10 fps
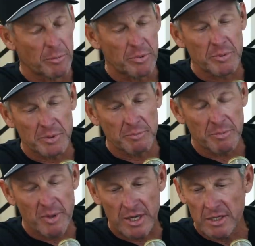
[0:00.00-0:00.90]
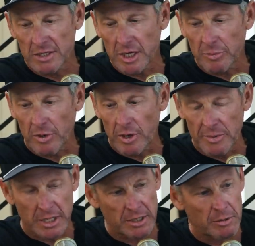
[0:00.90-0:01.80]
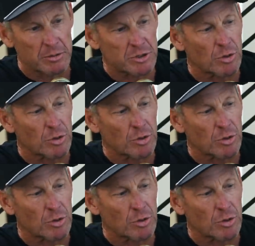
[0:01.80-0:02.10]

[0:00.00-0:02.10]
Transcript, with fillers: But, but but back to Jake Paul, man. Yeah.